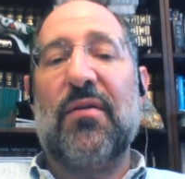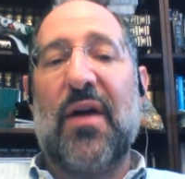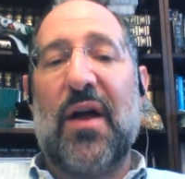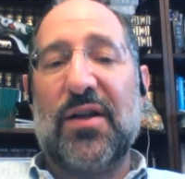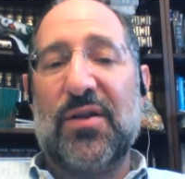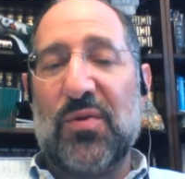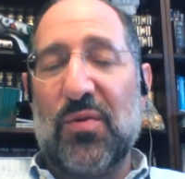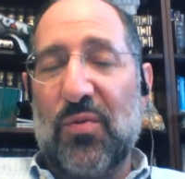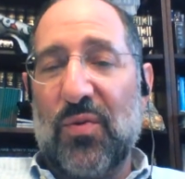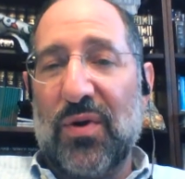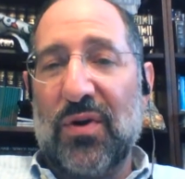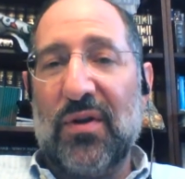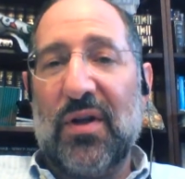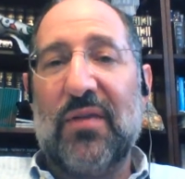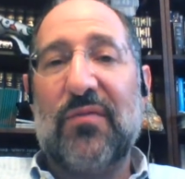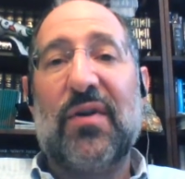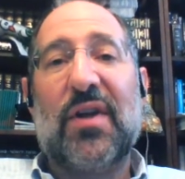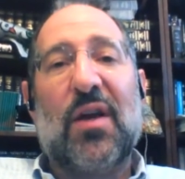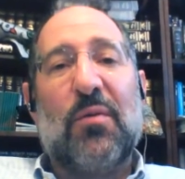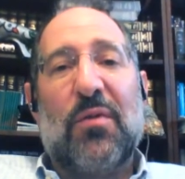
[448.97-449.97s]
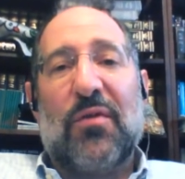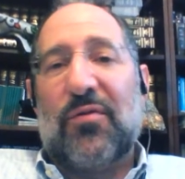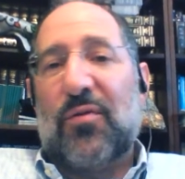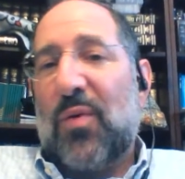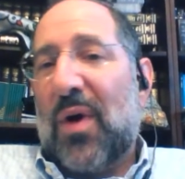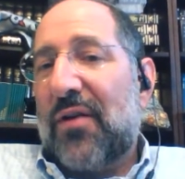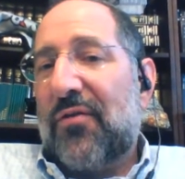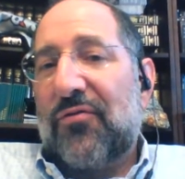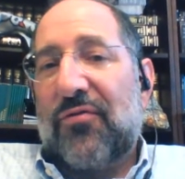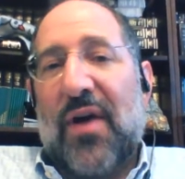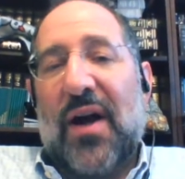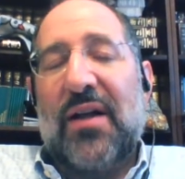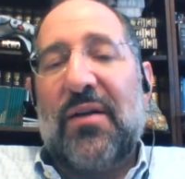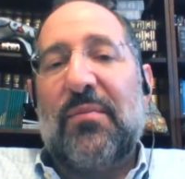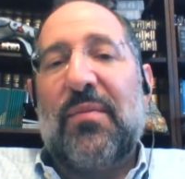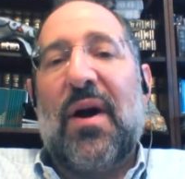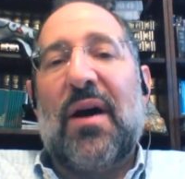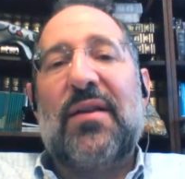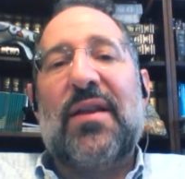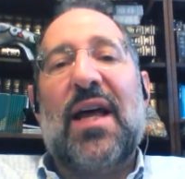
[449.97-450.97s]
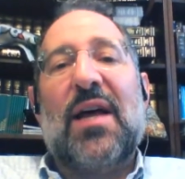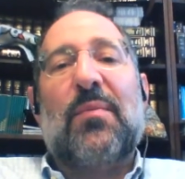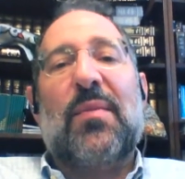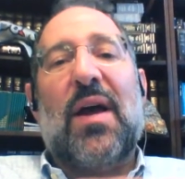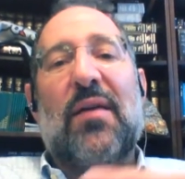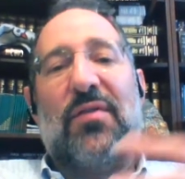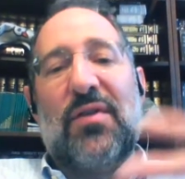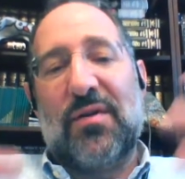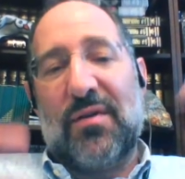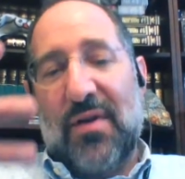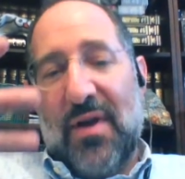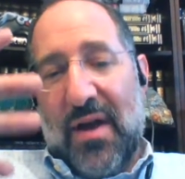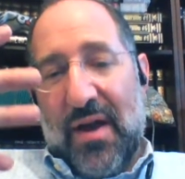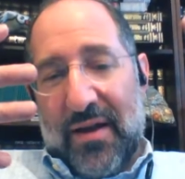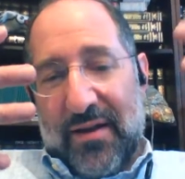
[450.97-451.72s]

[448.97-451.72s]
That's what we're living in. We're quite frightened by that, and we have to